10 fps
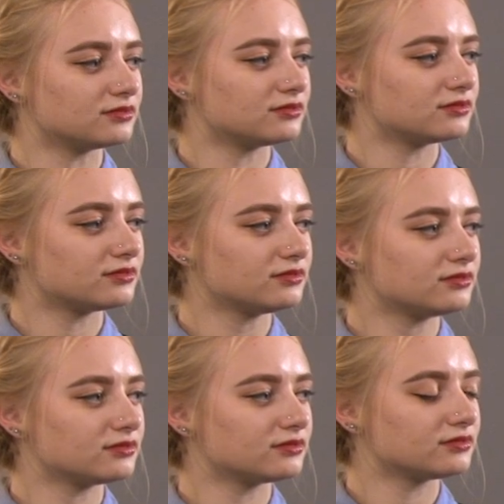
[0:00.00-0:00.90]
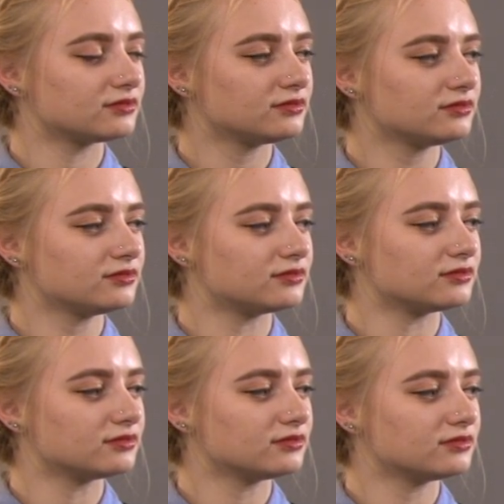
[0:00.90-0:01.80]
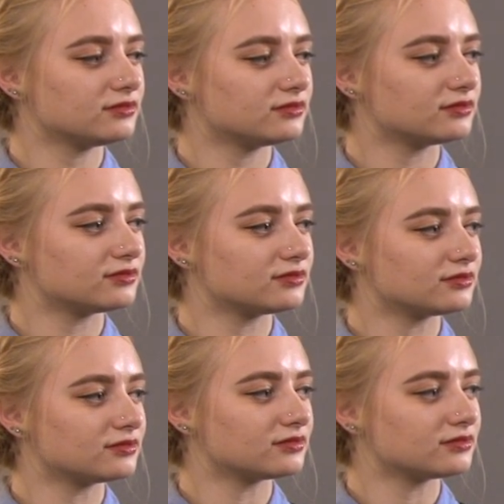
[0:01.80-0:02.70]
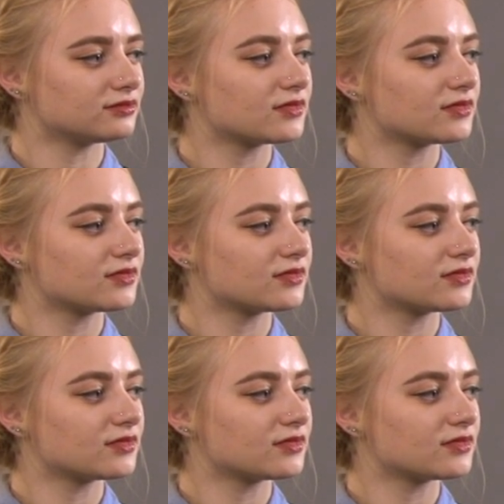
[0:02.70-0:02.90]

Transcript: (not speaking)